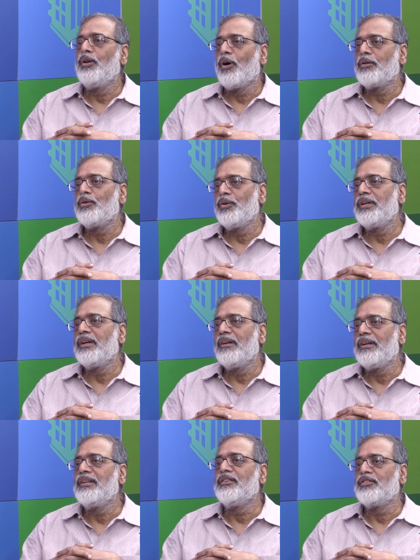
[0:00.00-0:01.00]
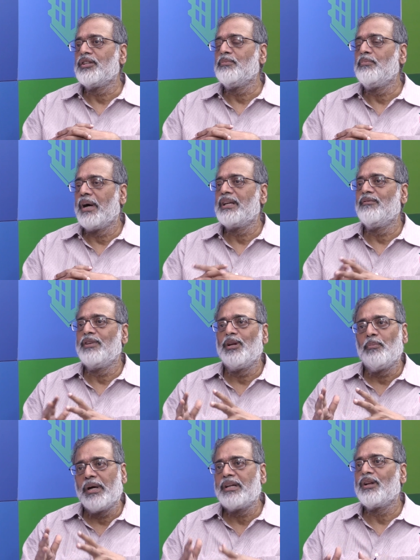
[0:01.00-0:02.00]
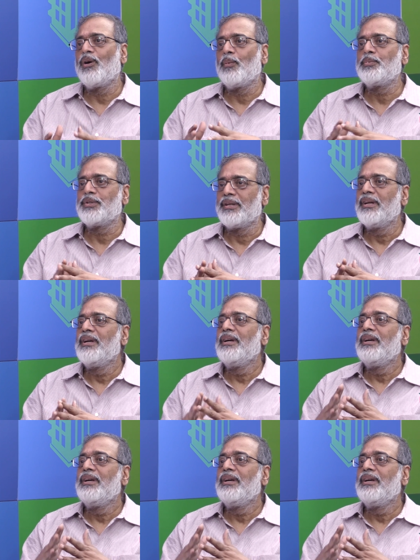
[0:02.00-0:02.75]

North Korean leadership might have been a better option